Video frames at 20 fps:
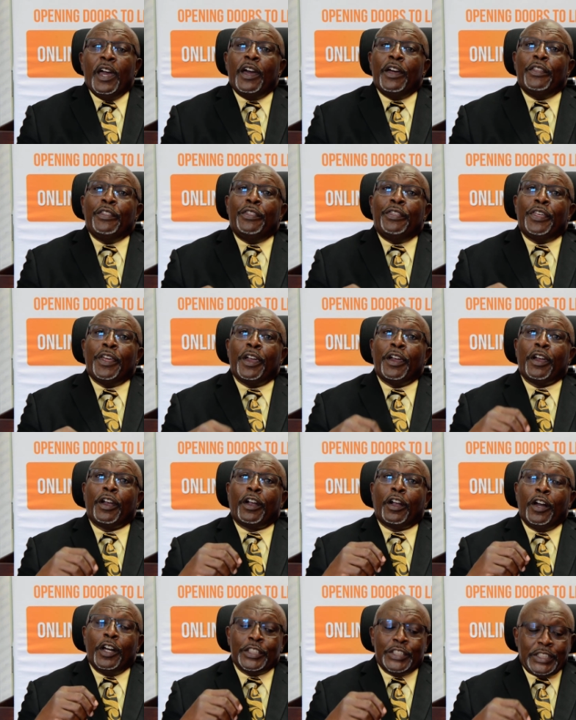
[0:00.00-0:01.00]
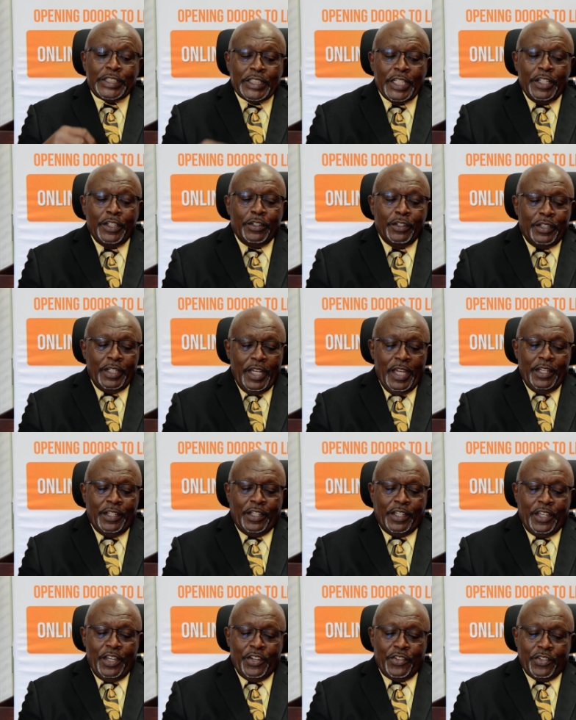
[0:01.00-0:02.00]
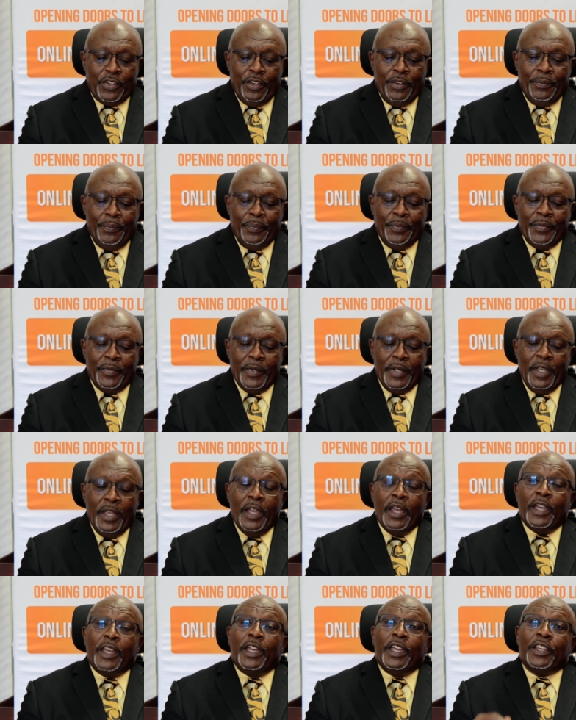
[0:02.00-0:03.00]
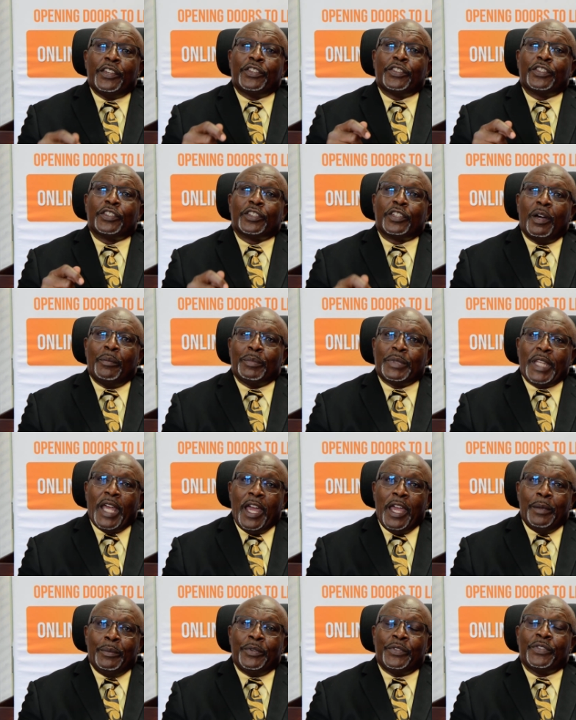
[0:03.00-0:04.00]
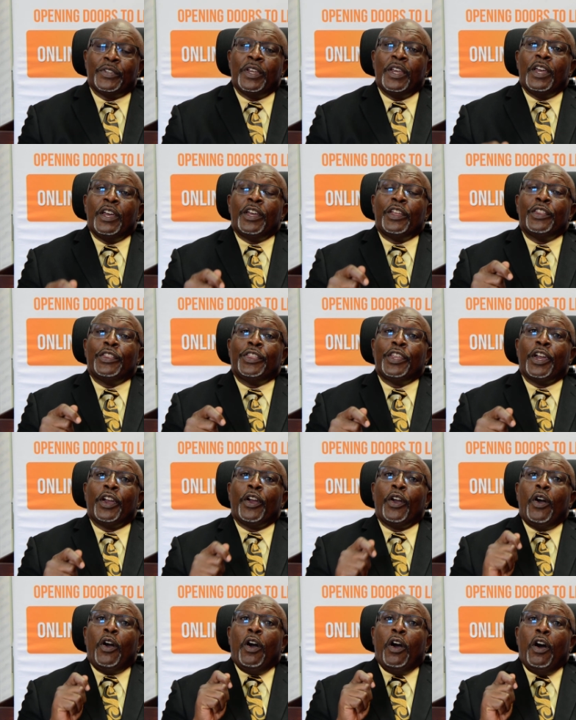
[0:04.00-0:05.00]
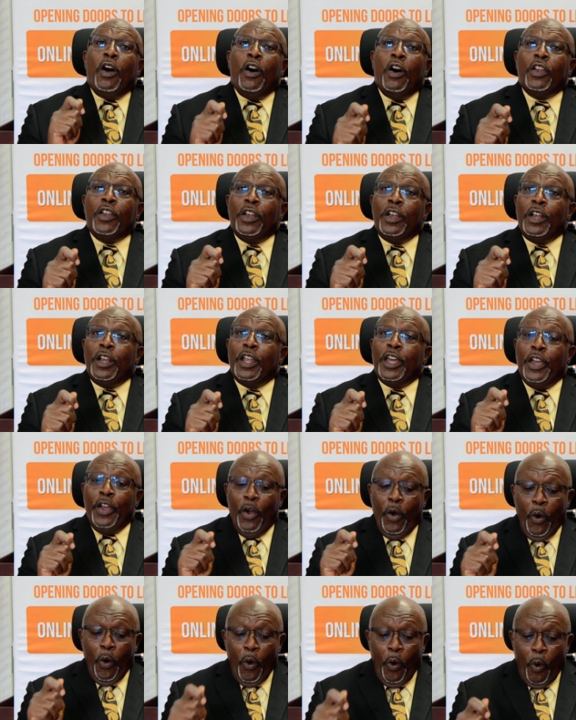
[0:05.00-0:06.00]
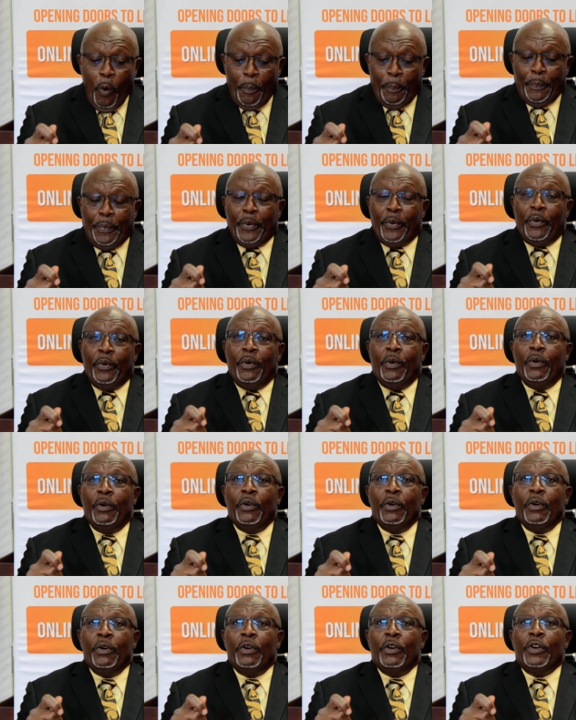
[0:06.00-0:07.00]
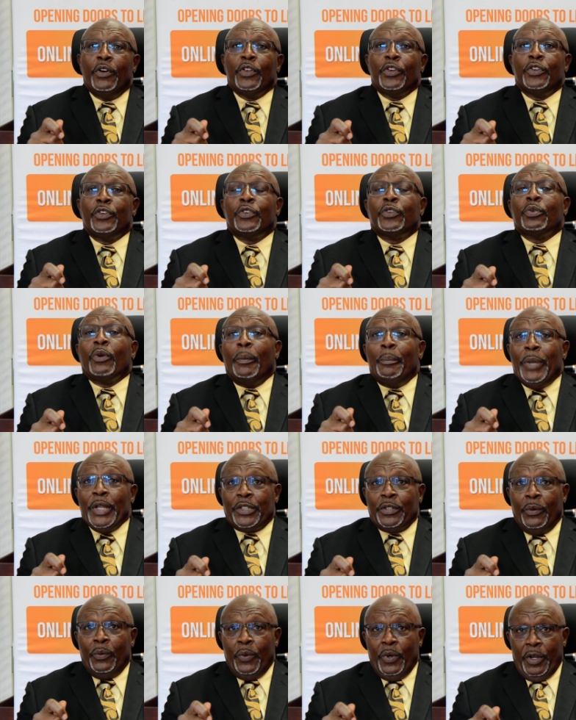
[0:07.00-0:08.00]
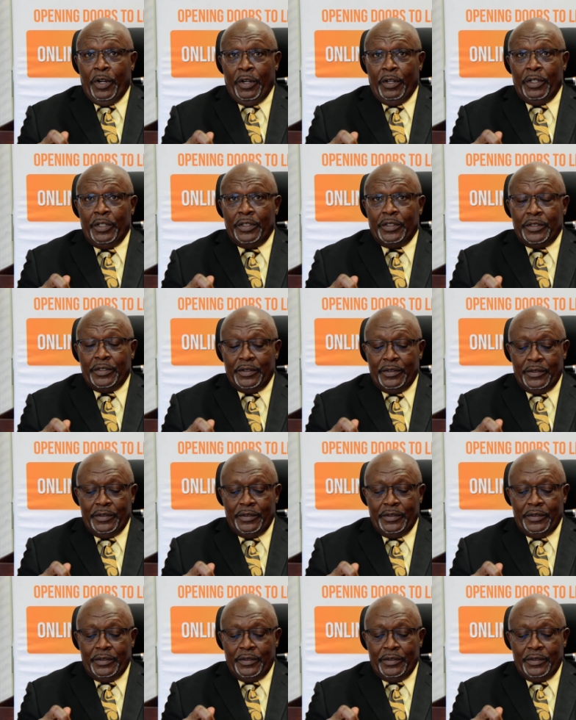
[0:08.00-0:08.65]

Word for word: Their continued education is sometimes their only hope to a better world.